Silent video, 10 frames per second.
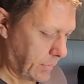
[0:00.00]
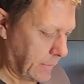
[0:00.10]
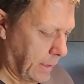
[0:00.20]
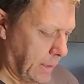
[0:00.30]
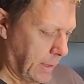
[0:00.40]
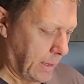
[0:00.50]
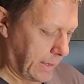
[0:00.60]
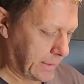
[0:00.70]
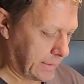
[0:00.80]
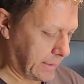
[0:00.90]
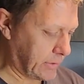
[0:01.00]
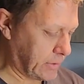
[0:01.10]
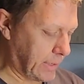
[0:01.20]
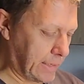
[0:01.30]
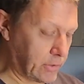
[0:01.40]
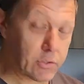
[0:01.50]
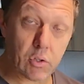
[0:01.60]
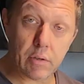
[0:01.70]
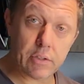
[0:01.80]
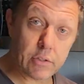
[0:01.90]
Look at this. I just
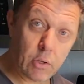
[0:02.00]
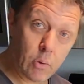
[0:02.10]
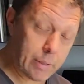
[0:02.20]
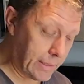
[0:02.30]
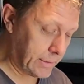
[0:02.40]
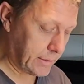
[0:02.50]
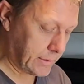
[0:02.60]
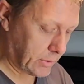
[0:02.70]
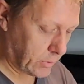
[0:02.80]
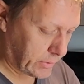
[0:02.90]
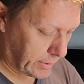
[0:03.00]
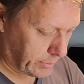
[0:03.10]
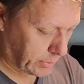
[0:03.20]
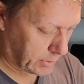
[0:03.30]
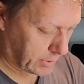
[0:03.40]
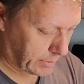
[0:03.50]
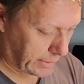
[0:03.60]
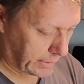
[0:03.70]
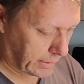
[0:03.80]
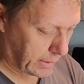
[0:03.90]
saw it's so easy, so simple to
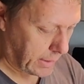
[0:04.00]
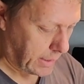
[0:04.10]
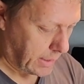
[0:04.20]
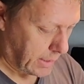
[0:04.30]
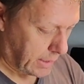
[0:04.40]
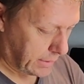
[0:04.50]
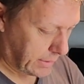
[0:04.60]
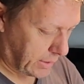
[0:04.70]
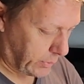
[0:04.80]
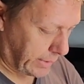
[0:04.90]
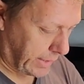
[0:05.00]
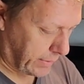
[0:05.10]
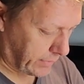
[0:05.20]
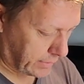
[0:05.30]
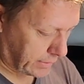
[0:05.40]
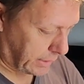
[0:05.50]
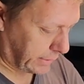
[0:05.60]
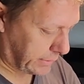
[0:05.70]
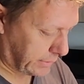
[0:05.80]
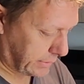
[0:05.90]
make. And there we have a
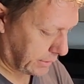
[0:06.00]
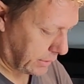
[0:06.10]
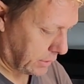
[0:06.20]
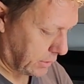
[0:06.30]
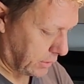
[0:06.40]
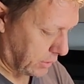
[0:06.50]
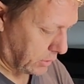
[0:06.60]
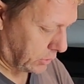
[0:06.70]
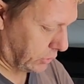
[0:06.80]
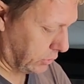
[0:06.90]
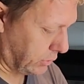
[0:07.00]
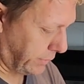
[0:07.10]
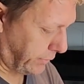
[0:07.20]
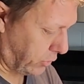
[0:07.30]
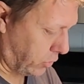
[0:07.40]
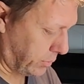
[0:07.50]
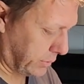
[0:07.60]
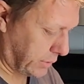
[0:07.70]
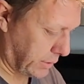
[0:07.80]
nice uniformed,